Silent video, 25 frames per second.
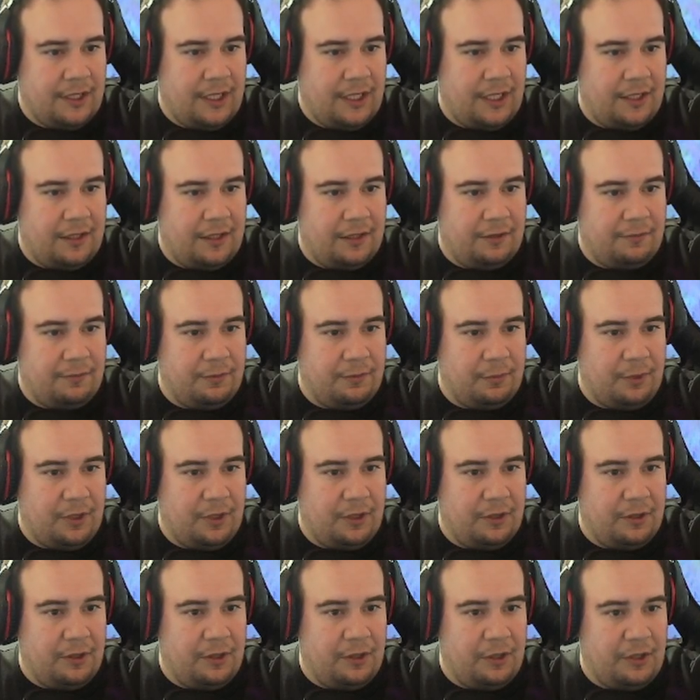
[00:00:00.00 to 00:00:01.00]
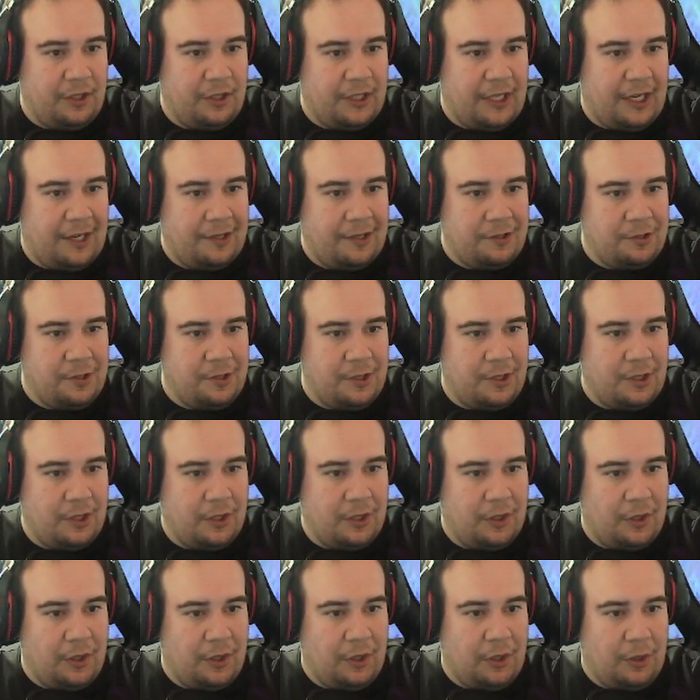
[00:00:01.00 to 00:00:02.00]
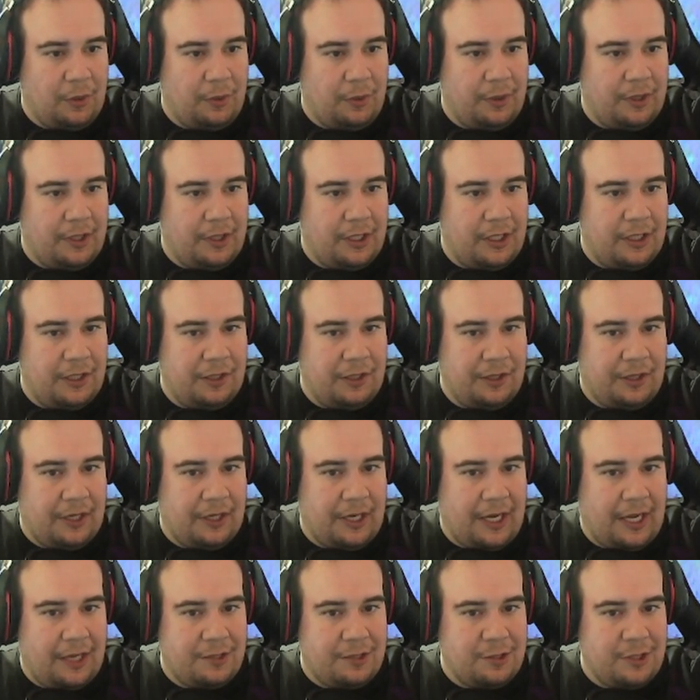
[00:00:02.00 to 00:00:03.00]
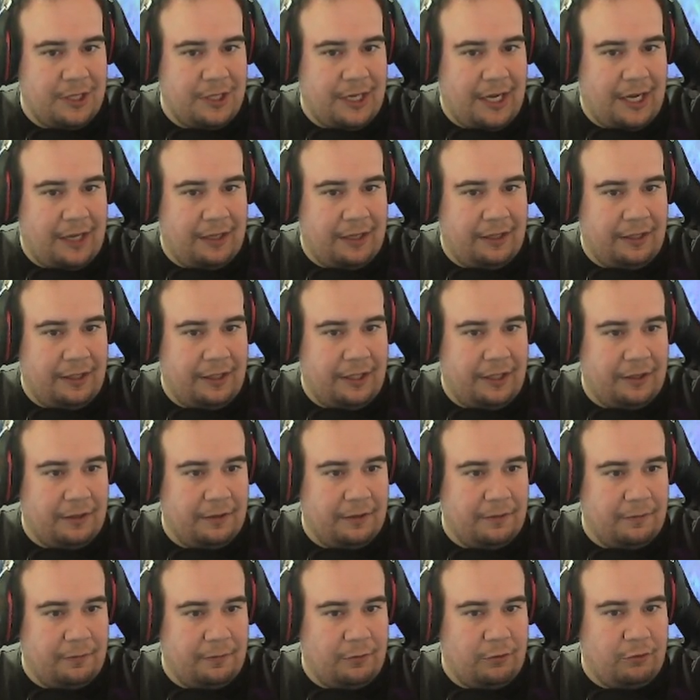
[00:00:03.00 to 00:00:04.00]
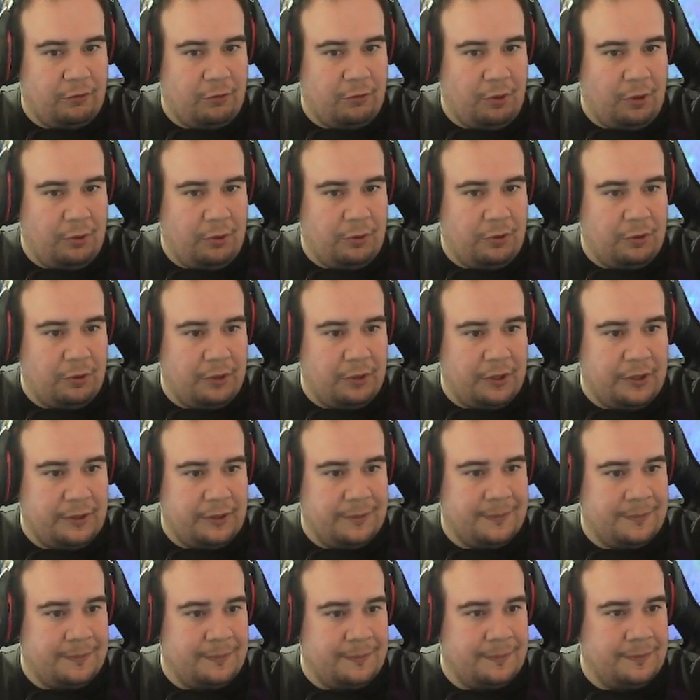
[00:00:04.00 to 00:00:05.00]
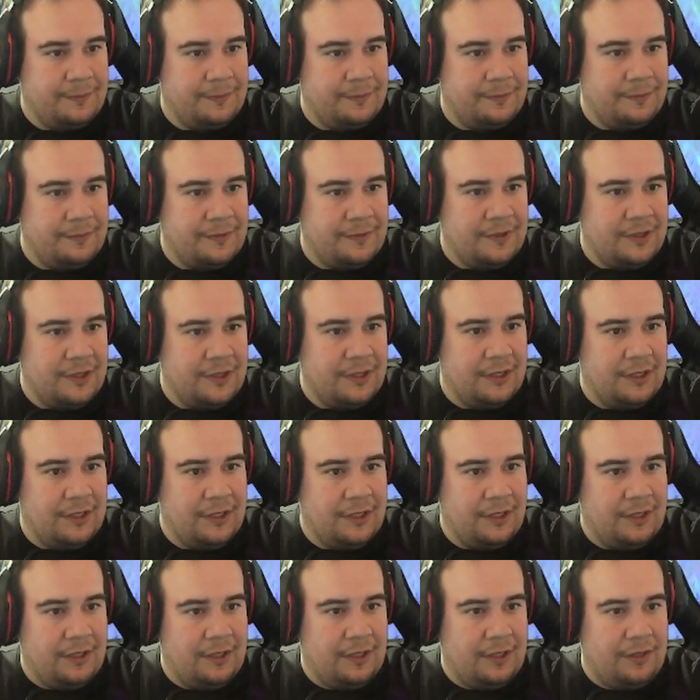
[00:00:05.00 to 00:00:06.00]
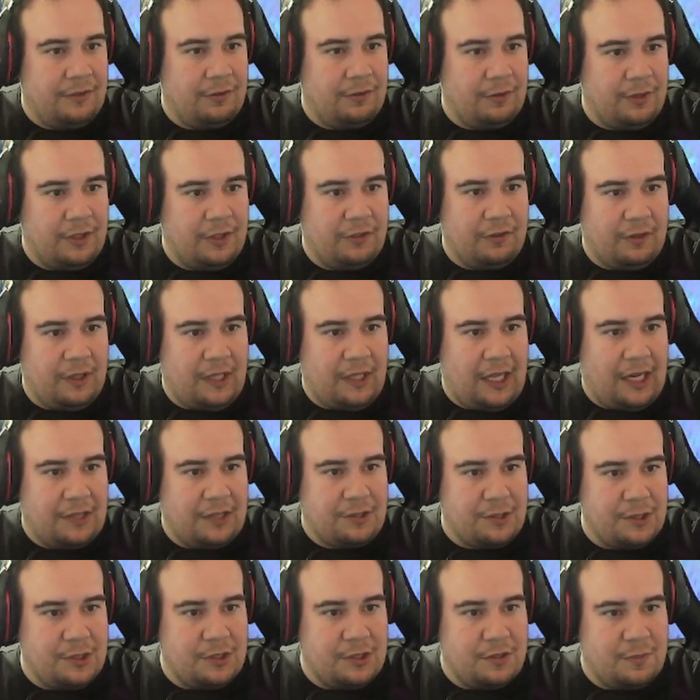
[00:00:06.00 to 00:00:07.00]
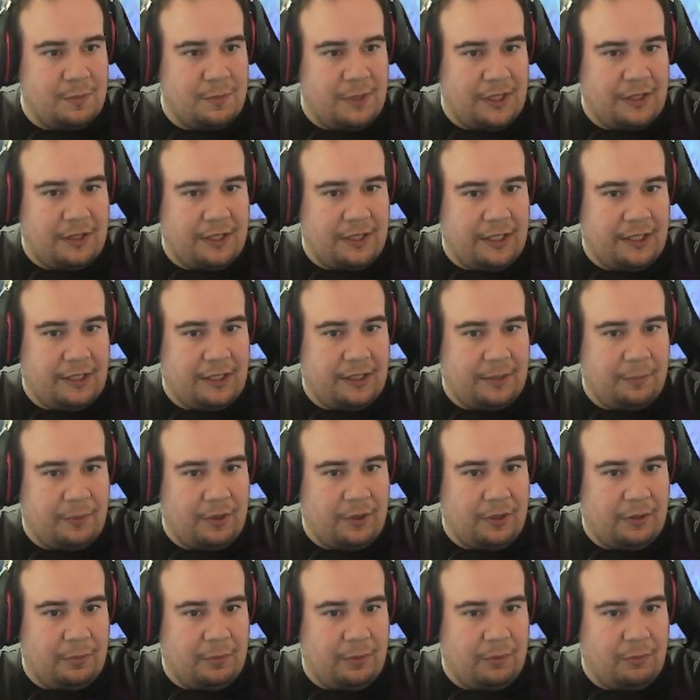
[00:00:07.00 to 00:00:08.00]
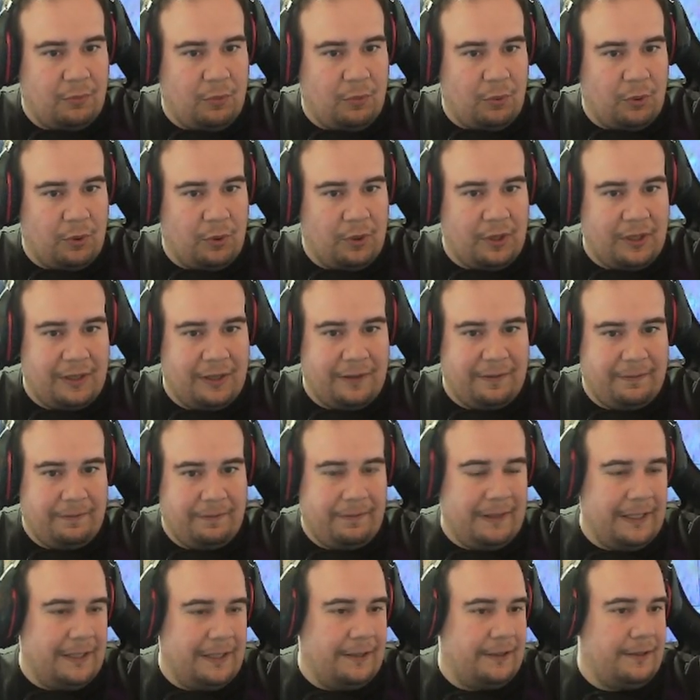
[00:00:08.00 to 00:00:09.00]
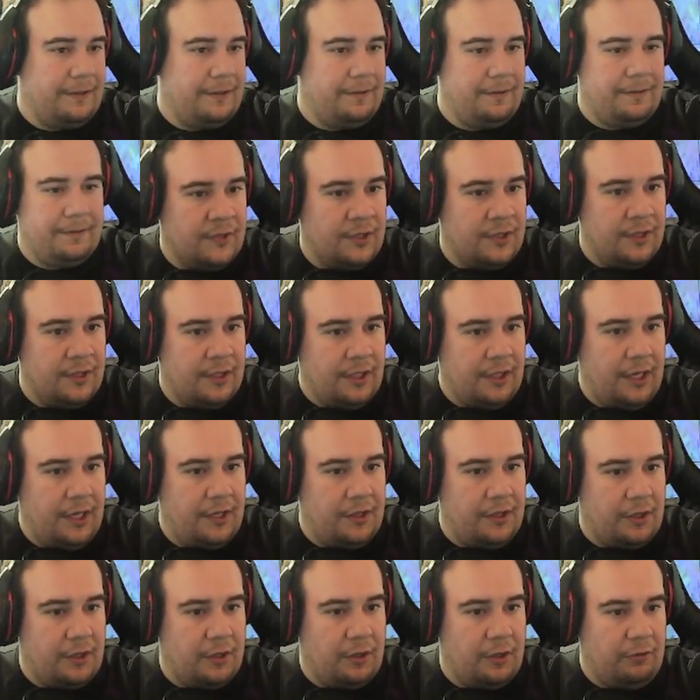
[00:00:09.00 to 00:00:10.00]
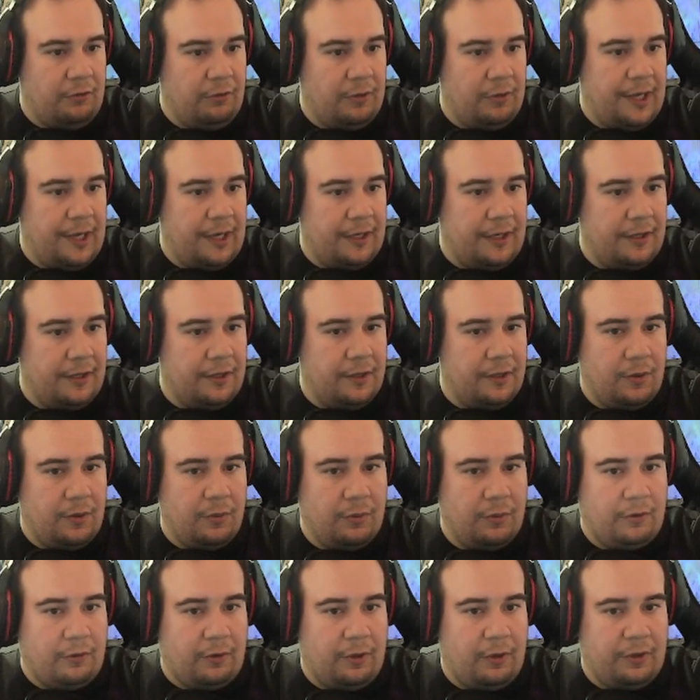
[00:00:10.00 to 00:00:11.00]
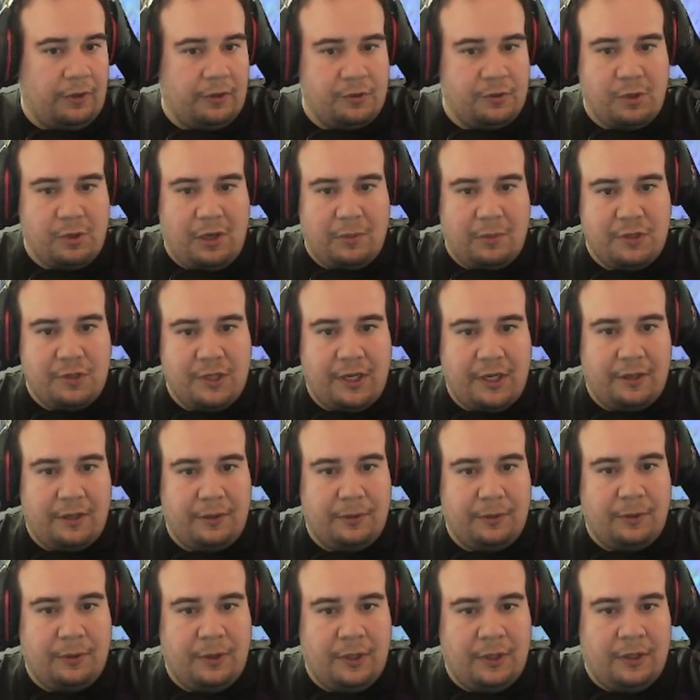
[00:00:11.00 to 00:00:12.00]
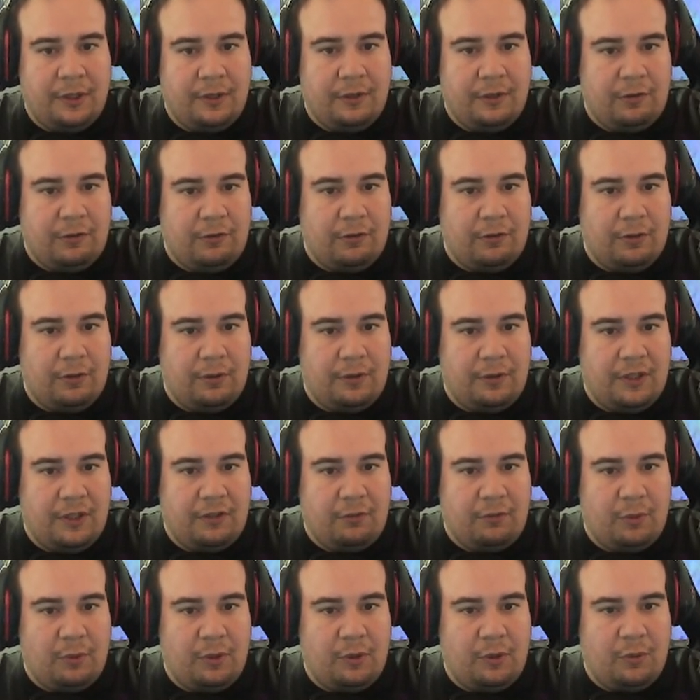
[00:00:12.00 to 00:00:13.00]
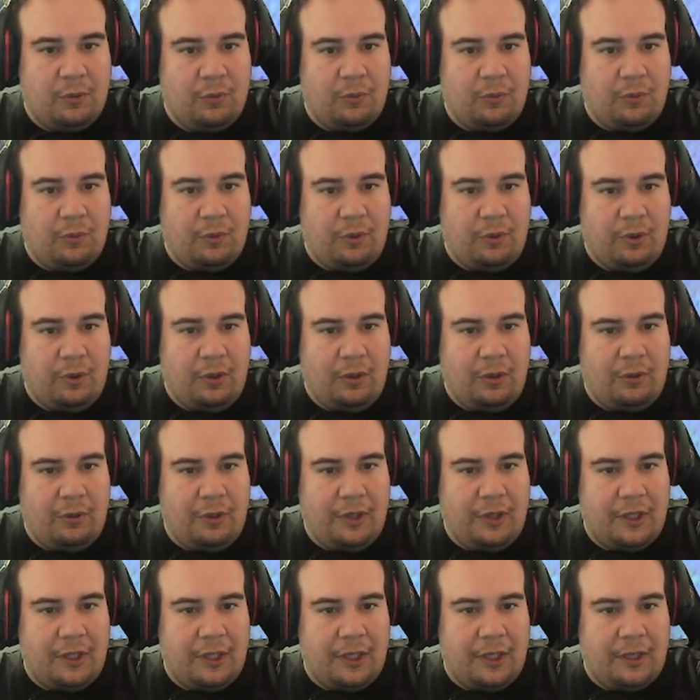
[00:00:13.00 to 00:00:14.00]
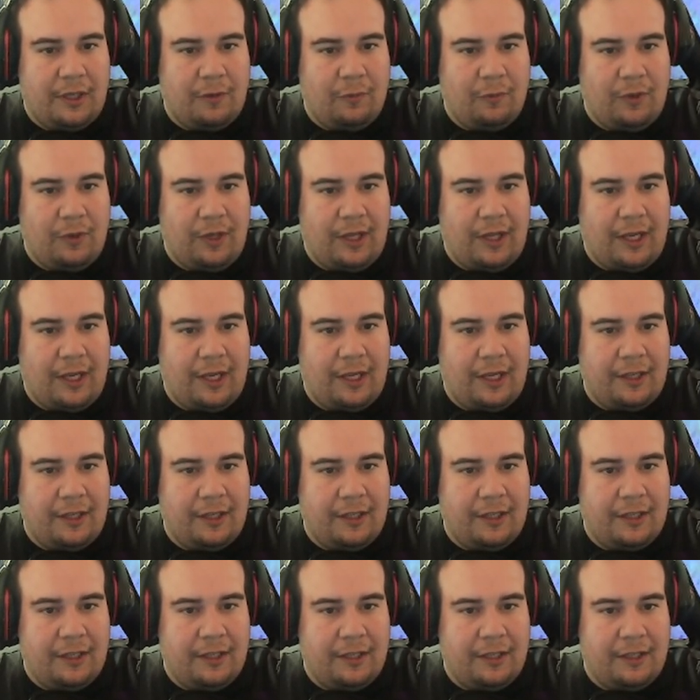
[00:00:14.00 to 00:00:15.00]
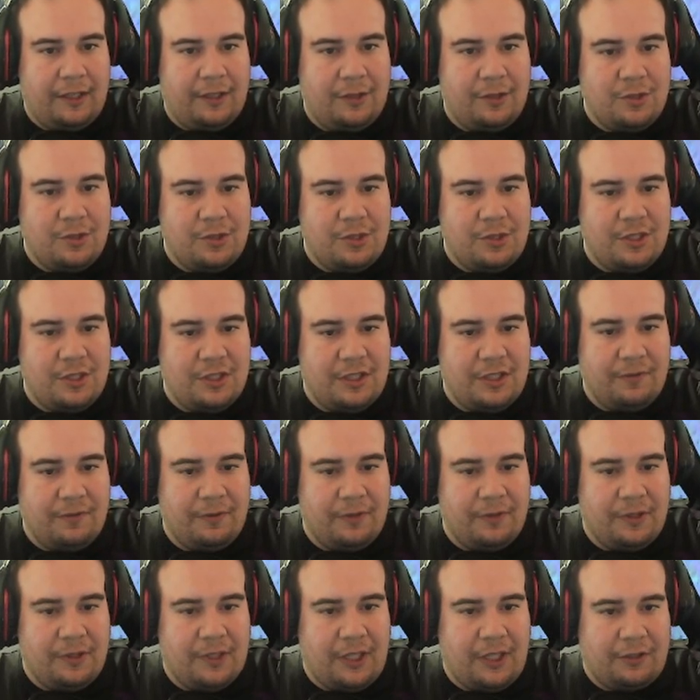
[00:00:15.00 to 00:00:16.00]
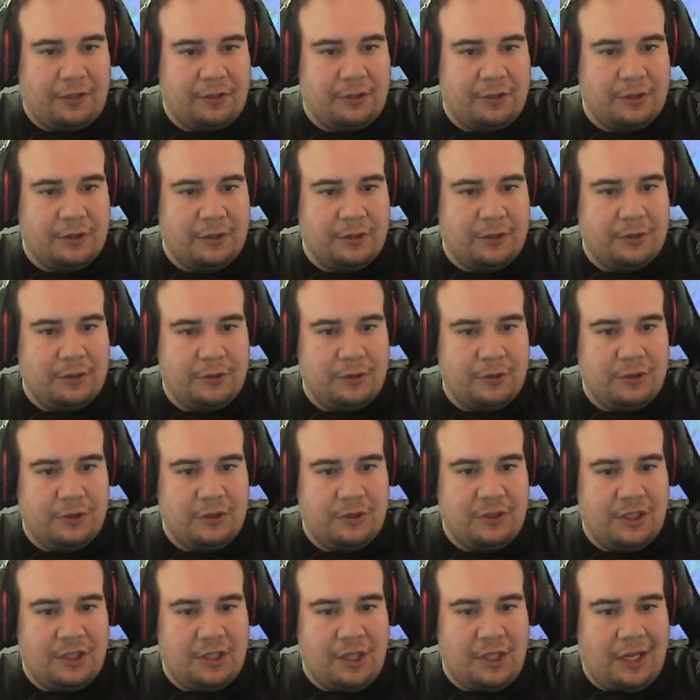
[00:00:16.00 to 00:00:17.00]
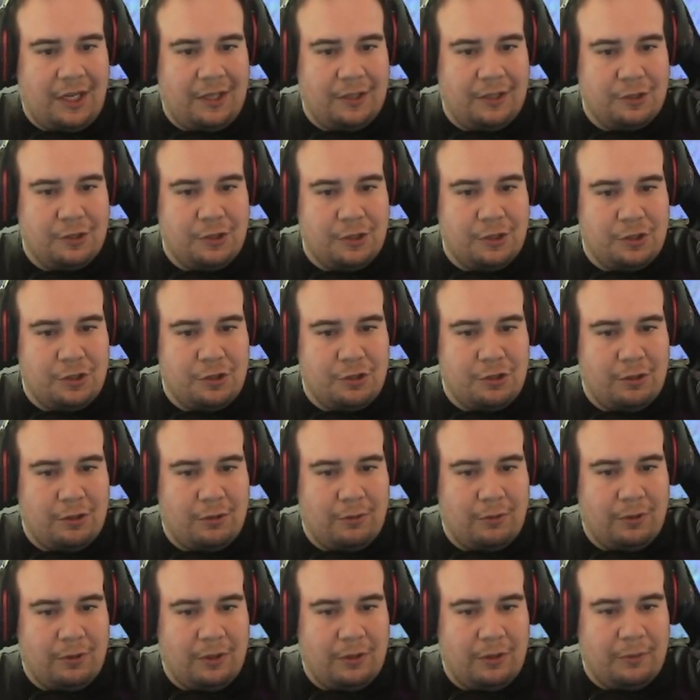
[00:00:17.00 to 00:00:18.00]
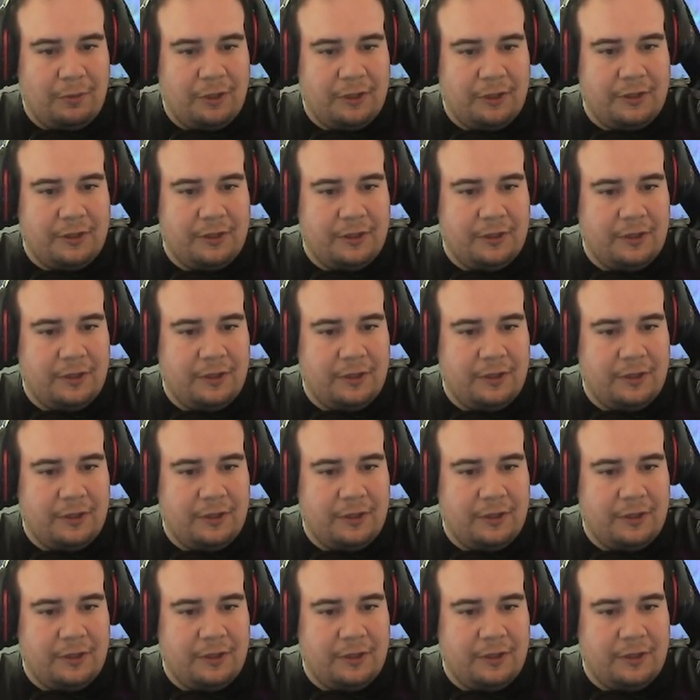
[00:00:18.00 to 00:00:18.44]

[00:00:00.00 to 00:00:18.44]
And then from here, you can actually go in and you can actually add a layer of stroke to it. So this will actually just make the clip a little bit more definitive. And you can also add in what's called drop shadow. So in this one, we'll go in and we'll add in just a different texture, just to kind of just show a little bit.